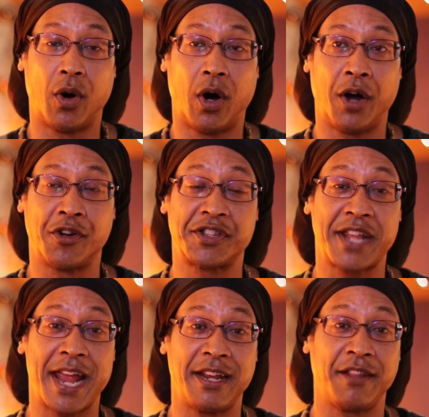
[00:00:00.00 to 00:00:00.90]

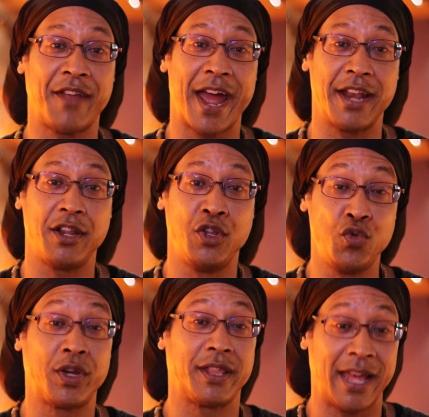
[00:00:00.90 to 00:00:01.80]
understanding that
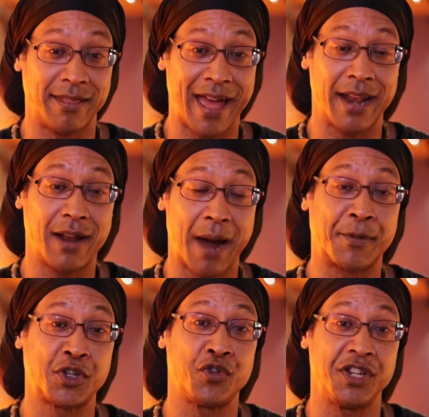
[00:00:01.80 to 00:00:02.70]
that
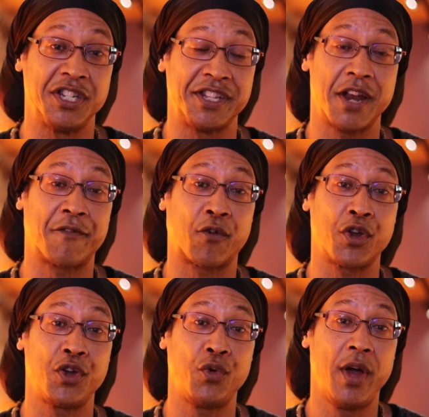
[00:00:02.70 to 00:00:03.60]
opportunity is there for
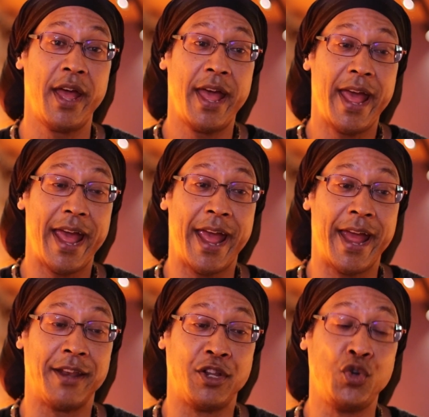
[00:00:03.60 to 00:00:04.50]
you,
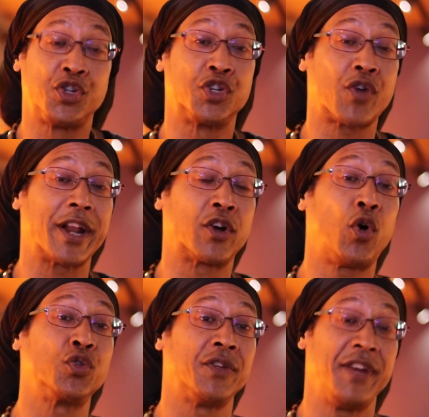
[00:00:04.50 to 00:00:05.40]
and you should try to
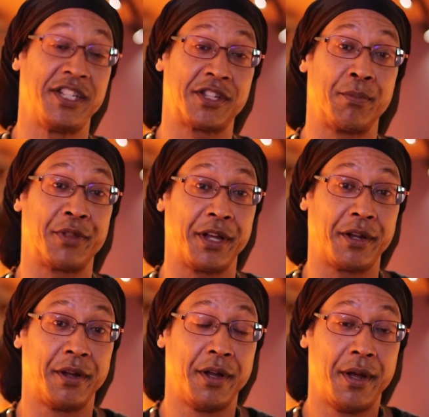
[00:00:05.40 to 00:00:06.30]
cultivate something,
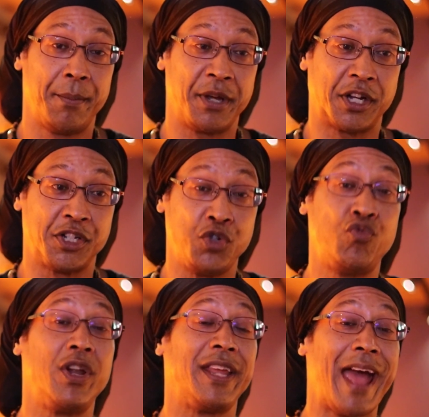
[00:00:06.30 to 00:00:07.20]
because you
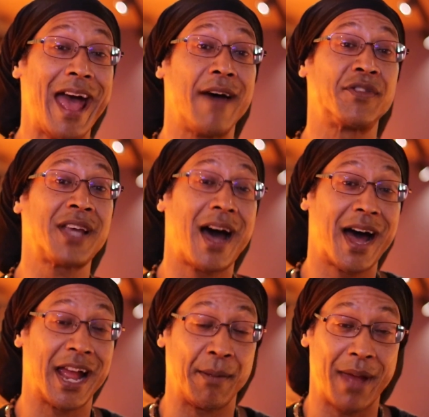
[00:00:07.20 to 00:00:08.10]
really have
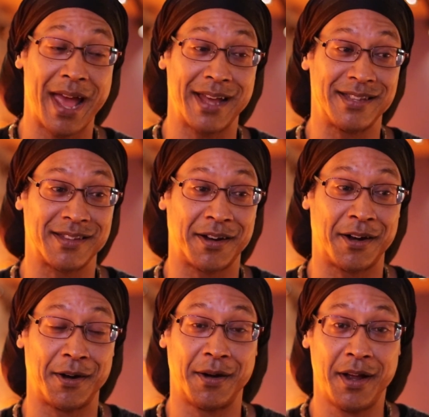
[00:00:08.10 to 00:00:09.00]
time, as
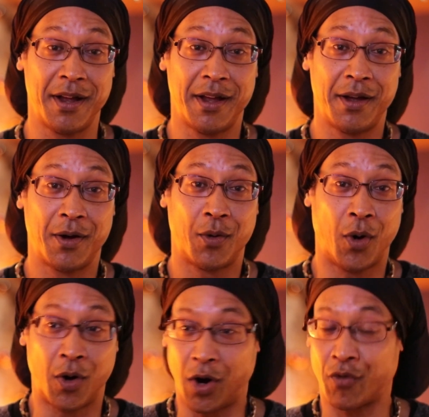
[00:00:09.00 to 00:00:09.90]
a
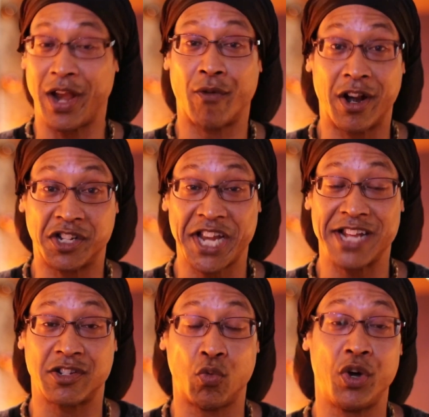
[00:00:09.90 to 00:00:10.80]
great writer,
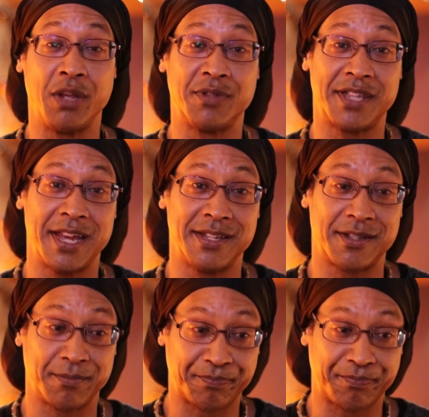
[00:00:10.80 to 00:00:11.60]
Chancellor Williams, says